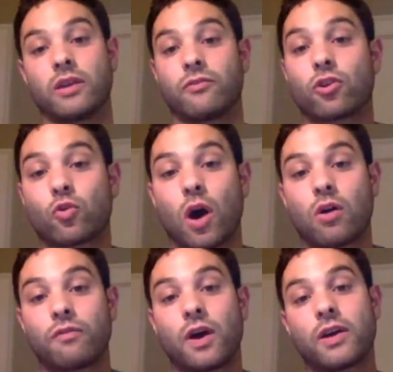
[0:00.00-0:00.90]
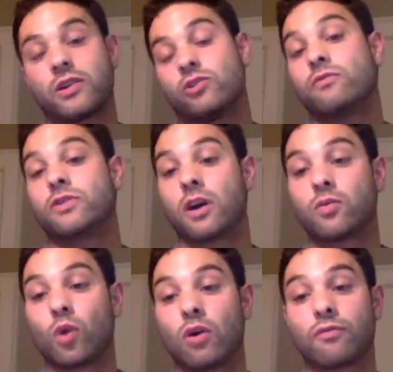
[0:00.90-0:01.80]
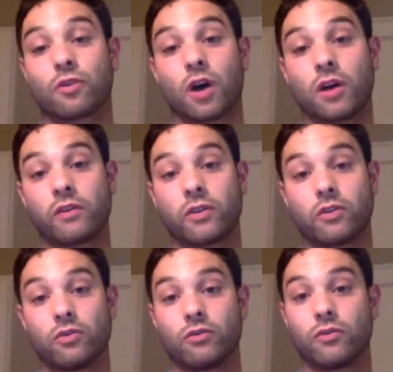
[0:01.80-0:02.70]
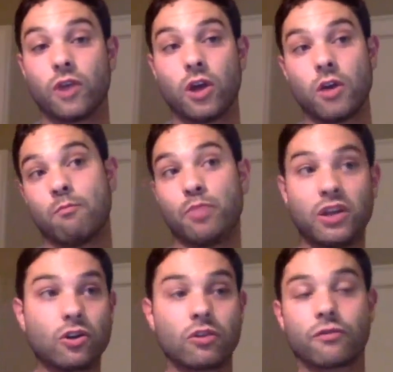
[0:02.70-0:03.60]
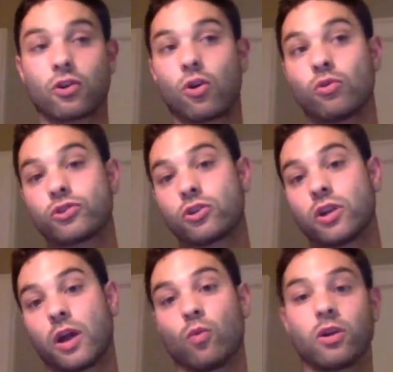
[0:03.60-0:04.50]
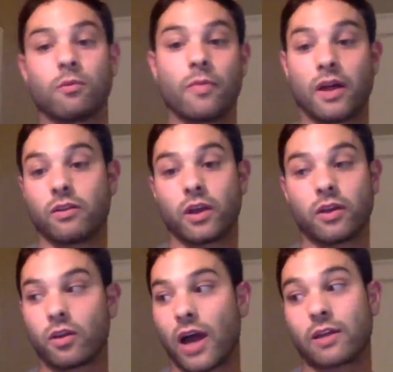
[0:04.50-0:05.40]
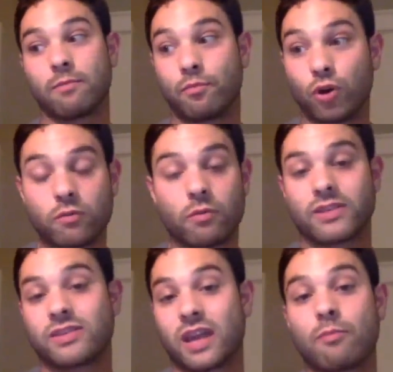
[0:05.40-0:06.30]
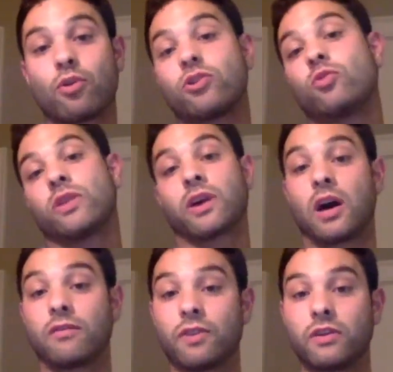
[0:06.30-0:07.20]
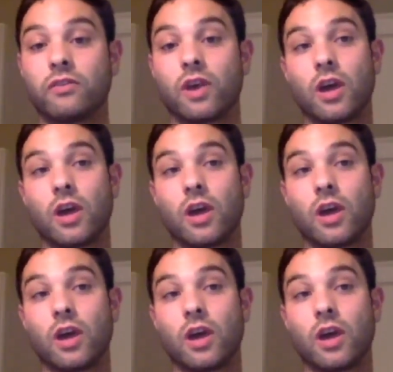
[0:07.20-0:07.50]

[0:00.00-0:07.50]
If you're qualified and you've done well for us and you've been good for culture, and I can put my stamp on you with confidence,